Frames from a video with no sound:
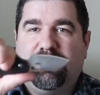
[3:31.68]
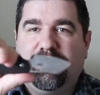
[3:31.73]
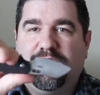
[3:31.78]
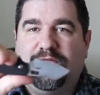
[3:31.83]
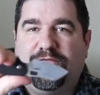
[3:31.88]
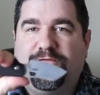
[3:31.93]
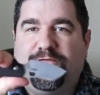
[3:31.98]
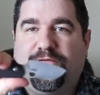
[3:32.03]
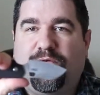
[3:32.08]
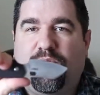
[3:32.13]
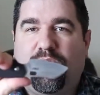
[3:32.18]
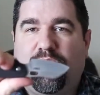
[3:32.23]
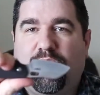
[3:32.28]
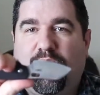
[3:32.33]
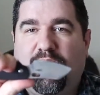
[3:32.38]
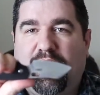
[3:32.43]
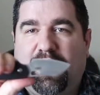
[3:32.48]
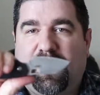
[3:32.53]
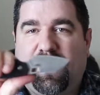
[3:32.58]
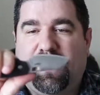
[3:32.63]
the full
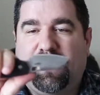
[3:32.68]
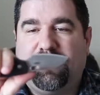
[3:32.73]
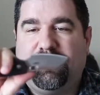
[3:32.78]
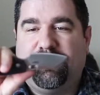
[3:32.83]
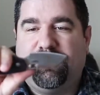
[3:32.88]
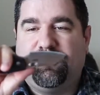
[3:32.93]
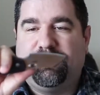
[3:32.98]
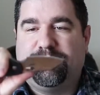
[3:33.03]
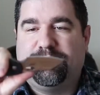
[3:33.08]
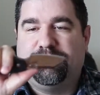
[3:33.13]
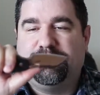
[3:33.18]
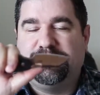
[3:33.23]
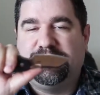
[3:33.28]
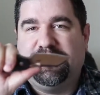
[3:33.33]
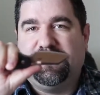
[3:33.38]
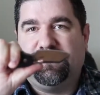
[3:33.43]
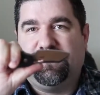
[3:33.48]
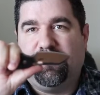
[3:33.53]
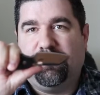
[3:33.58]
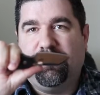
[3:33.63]
wide,
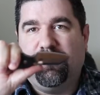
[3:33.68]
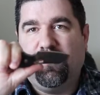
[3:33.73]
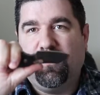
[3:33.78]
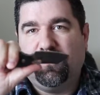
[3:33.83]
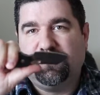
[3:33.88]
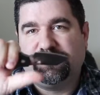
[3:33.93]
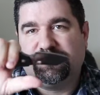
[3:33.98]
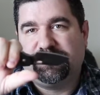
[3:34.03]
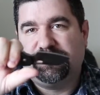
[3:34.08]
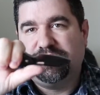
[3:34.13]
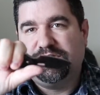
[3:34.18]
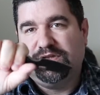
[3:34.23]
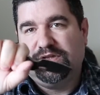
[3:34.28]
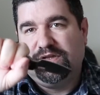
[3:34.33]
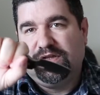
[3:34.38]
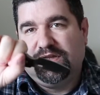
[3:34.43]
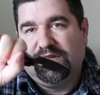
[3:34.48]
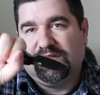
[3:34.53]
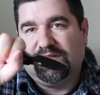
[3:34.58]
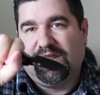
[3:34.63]
getting the most
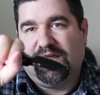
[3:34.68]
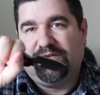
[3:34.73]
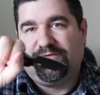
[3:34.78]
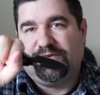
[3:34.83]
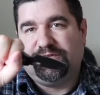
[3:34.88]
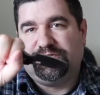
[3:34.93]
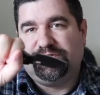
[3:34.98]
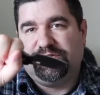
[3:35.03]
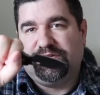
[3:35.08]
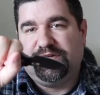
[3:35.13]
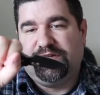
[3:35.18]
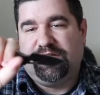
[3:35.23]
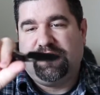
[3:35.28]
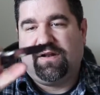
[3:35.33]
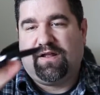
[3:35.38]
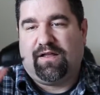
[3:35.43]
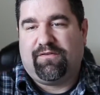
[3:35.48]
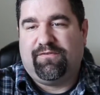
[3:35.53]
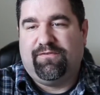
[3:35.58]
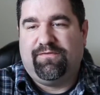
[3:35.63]
leverage you can get
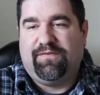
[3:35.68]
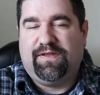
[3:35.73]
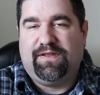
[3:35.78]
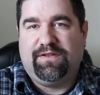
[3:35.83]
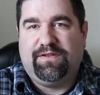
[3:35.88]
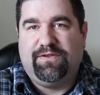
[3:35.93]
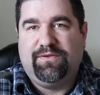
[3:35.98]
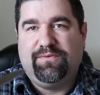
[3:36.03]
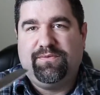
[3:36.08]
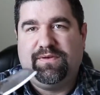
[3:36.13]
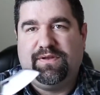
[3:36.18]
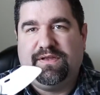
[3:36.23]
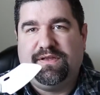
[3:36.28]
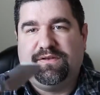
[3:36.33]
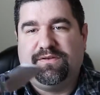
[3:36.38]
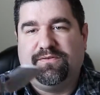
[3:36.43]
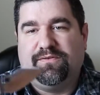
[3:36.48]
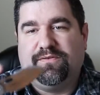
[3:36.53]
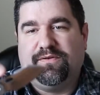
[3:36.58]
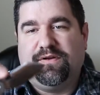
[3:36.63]
off of it, you
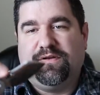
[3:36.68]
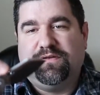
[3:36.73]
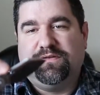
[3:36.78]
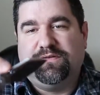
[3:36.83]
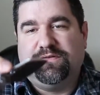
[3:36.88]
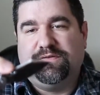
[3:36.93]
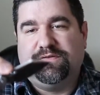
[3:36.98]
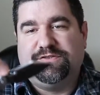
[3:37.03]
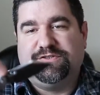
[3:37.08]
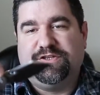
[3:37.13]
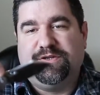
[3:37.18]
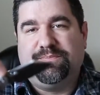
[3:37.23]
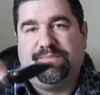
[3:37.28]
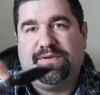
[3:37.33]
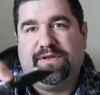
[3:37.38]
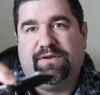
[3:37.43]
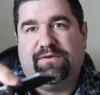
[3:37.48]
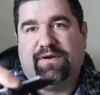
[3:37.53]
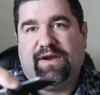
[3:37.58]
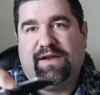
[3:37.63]
need
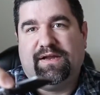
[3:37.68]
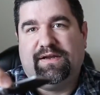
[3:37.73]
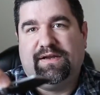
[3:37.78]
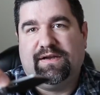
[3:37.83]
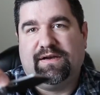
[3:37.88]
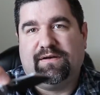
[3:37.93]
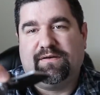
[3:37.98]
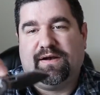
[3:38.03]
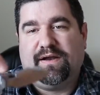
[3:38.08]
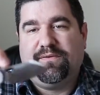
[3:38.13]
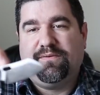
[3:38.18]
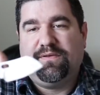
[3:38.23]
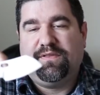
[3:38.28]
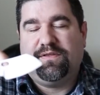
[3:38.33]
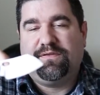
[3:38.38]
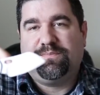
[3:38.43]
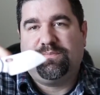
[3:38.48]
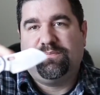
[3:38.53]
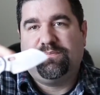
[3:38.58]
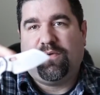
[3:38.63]
jimping right here, right where
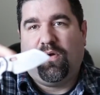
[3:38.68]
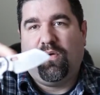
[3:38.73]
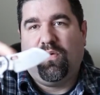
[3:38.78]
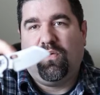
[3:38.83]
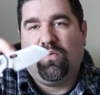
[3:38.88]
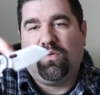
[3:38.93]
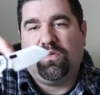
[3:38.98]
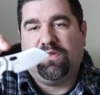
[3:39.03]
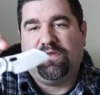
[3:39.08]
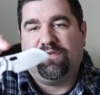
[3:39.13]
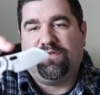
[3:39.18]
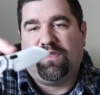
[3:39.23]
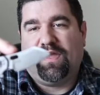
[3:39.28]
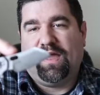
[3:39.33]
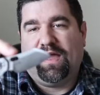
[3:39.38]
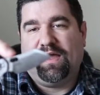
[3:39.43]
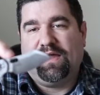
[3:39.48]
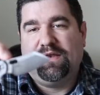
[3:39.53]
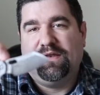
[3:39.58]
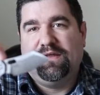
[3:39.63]
this hole is
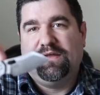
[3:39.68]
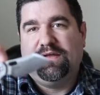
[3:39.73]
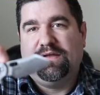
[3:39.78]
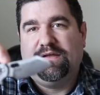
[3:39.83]
at.